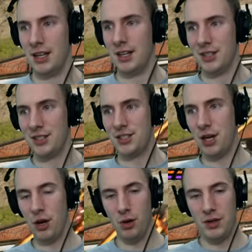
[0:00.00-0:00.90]

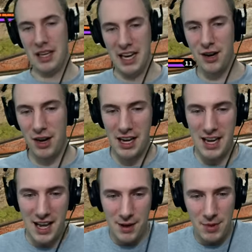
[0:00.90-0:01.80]
So here I
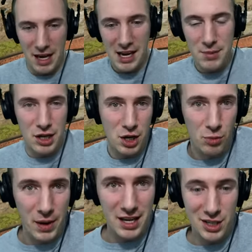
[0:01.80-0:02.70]
am. I'm going to go
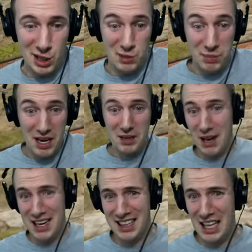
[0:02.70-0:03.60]
back to spend
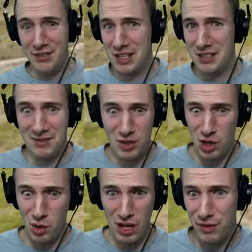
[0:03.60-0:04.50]
my 11,
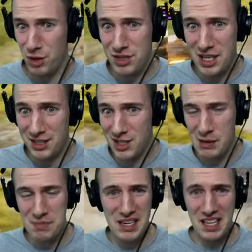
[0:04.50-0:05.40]
12, 13
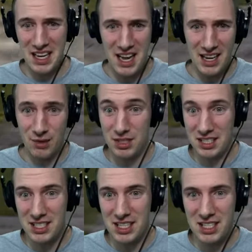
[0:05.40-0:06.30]
CP that I had. I was
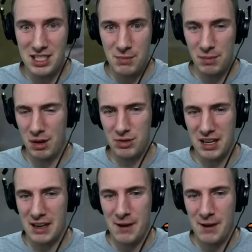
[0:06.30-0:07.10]
at 60 CP, but I was like,